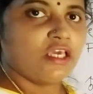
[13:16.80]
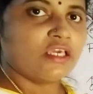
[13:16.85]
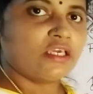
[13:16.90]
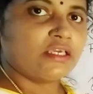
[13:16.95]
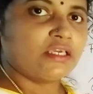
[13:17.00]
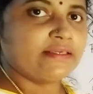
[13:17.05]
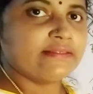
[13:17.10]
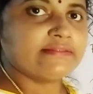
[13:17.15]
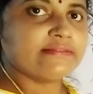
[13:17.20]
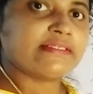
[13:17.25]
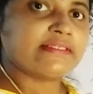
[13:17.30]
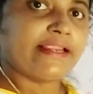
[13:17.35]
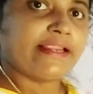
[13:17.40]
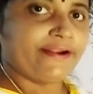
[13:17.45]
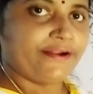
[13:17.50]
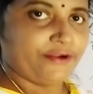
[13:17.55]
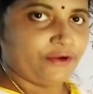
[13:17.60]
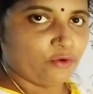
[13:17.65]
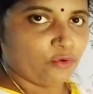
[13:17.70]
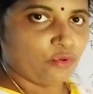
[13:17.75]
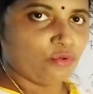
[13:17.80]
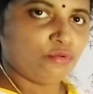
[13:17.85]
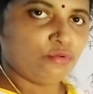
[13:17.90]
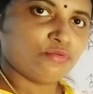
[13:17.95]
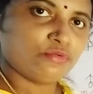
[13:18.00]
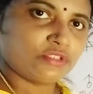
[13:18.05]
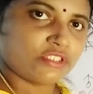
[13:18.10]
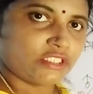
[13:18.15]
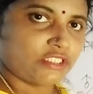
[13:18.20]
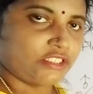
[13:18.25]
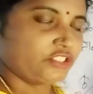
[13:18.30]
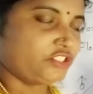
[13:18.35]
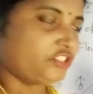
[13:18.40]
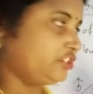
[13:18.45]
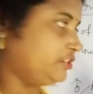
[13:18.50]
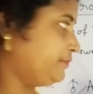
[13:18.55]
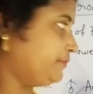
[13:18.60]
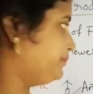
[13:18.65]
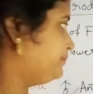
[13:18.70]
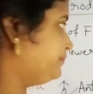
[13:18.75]
is
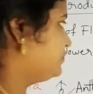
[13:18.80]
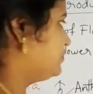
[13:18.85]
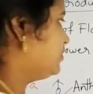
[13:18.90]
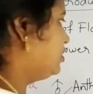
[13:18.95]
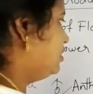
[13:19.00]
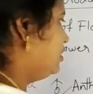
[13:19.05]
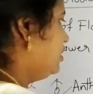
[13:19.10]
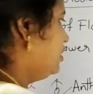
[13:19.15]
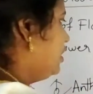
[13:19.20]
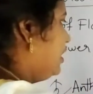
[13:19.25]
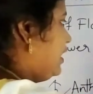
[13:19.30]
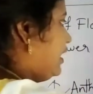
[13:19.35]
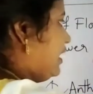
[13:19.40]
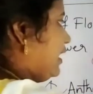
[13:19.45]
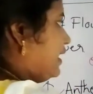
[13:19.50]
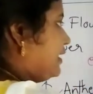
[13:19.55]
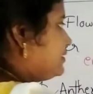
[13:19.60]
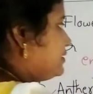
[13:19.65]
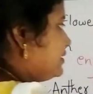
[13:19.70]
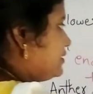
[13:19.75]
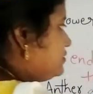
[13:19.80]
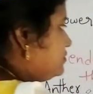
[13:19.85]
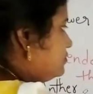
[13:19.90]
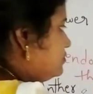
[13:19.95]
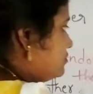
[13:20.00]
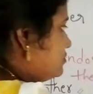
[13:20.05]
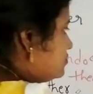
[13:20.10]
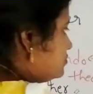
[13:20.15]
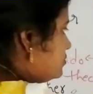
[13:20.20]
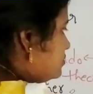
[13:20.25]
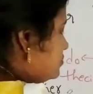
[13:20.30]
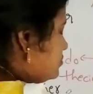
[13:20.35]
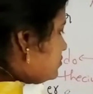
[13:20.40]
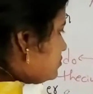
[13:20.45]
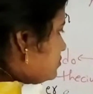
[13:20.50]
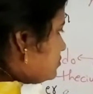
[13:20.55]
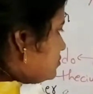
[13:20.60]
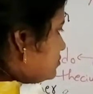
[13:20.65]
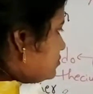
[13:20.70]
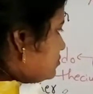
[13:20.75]
endothecium. And then,
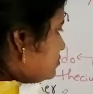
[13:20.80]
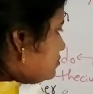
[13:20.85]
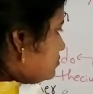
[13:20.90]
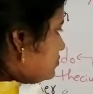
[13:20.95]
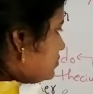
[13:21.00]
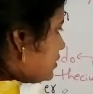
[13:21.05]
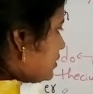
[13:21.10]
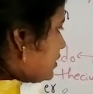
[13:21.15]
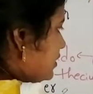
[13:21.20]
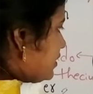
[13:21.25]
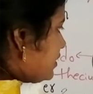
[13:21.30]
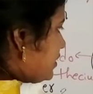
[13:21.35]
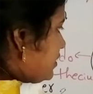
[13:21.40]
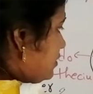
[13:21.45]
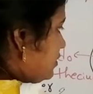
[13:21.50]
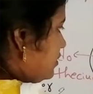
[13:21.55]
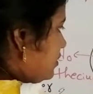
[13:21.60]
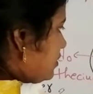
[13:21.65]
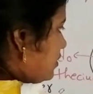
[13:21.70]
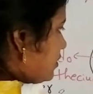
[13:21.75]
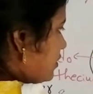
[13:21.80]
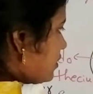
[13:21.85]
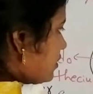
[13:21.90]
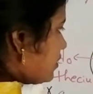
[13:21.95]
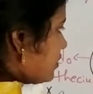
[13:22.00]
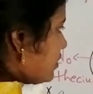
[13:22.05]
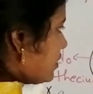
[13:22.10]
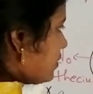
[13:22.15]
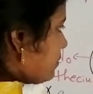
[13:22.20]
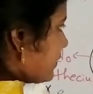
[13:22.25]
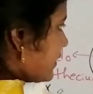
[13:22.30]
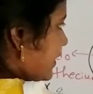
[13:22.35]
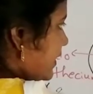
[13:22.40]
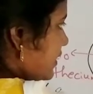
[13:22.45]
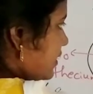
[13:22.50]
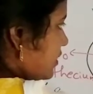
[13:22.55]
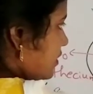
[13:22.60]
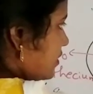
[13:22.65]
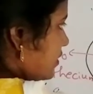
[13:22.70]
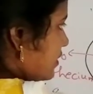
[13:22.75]
so here the
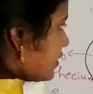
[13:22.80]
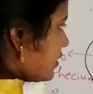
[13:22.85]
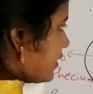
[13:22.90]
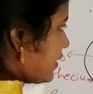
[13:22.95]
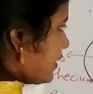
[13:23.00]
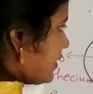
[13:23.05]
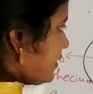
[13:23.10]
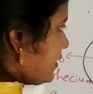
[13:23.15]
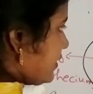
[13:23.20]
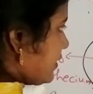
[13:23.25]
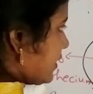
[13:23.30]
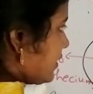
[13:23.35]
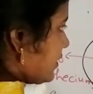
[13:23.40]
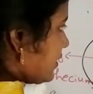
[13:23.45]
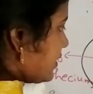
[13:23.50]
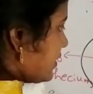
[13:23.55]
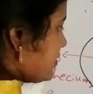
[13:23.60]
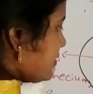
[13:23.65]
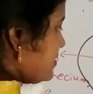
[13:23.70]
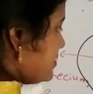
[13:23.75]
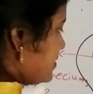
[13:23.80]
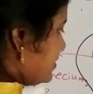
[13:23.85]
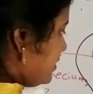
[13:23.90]
middle, it contains